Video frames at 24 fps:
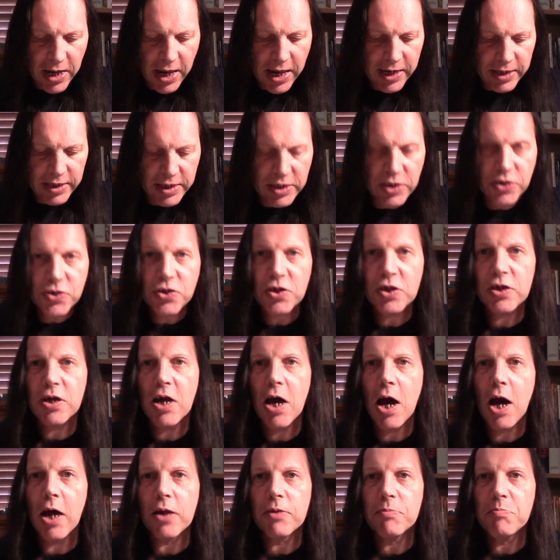and is
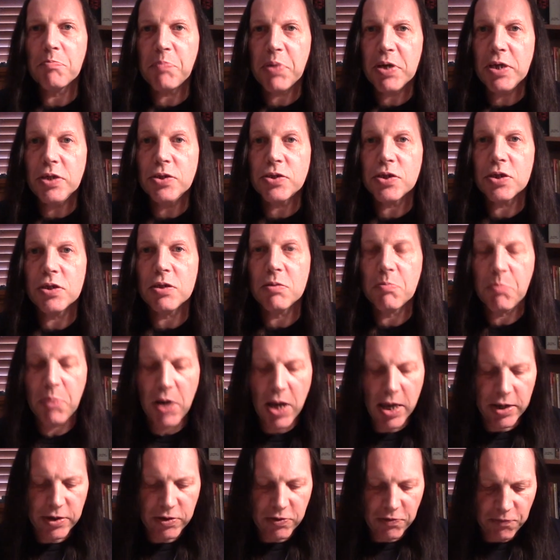an unpeated
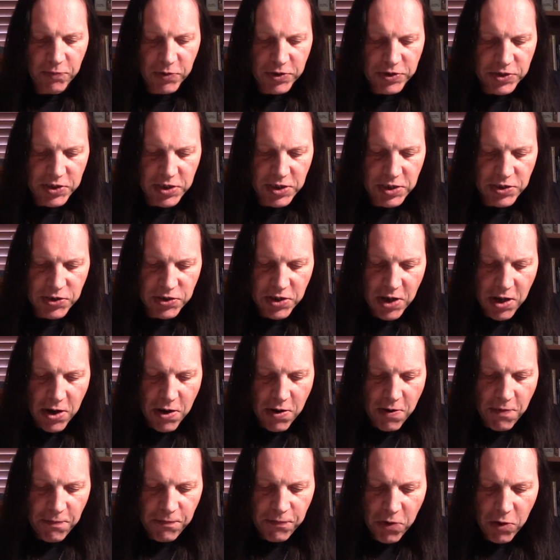blend of whiskies
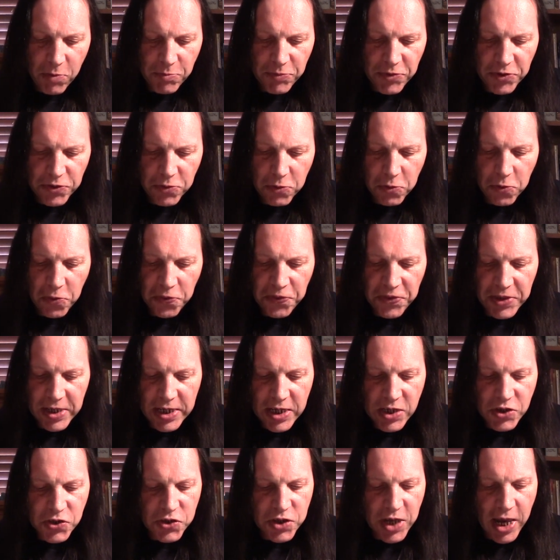from the north,
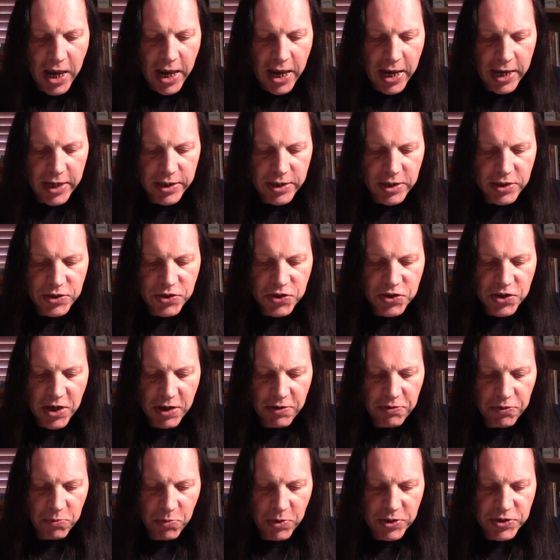east and
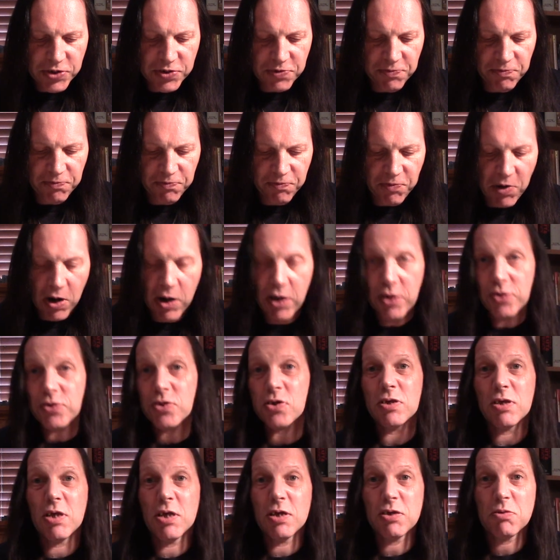southwest of
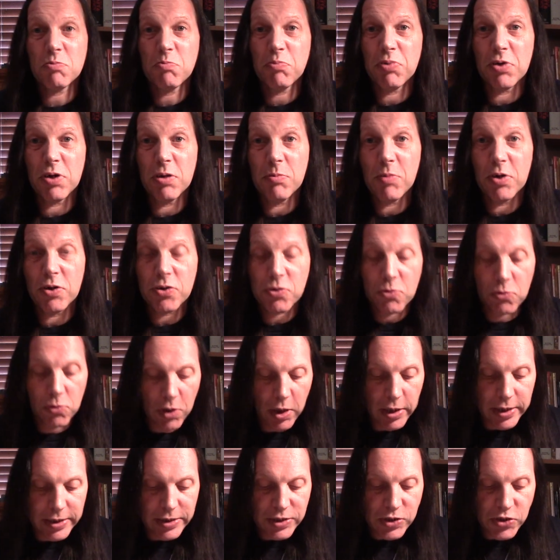France. And that's pretty much
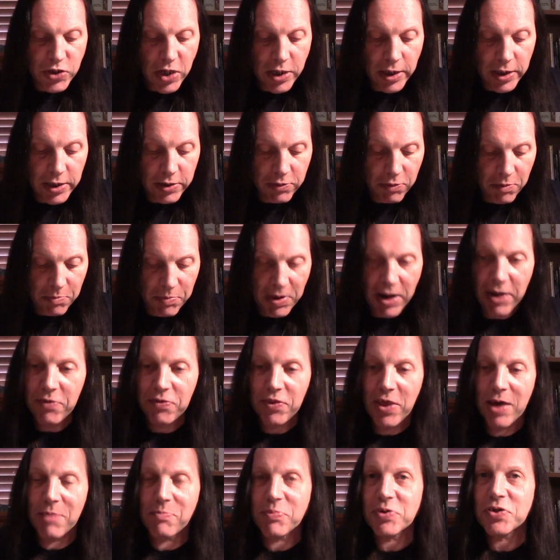all I can tell you
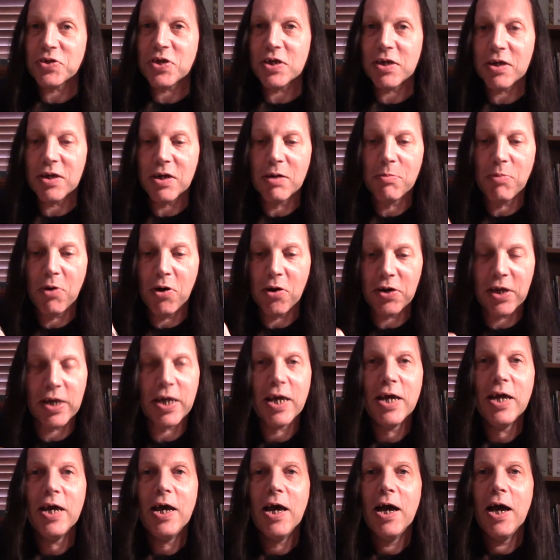about that particular bottling.
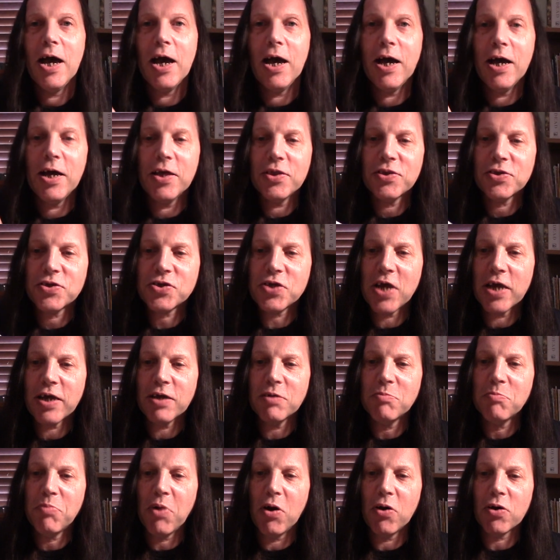The
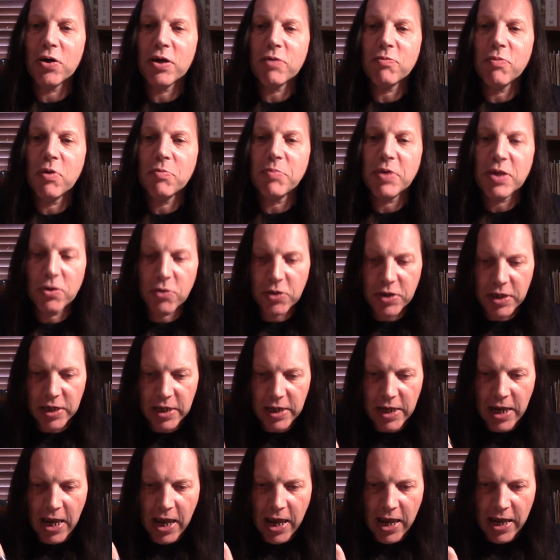second bottling we'll be
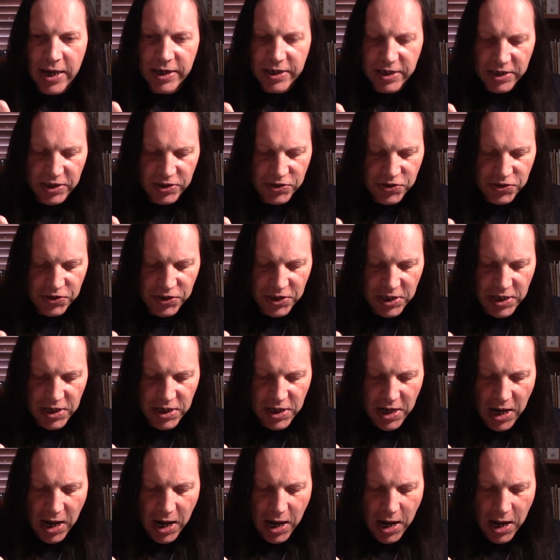looking at is
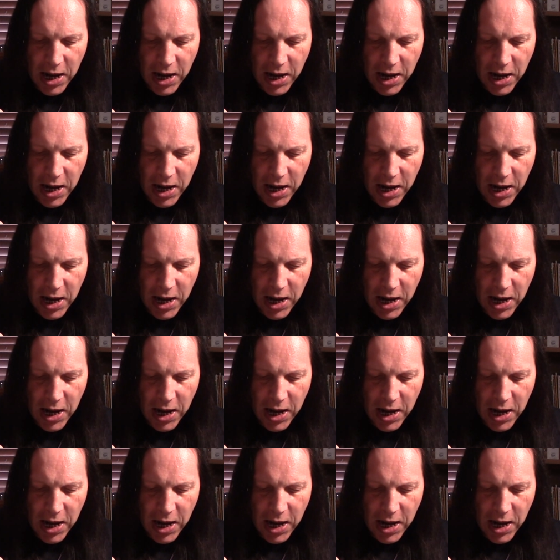the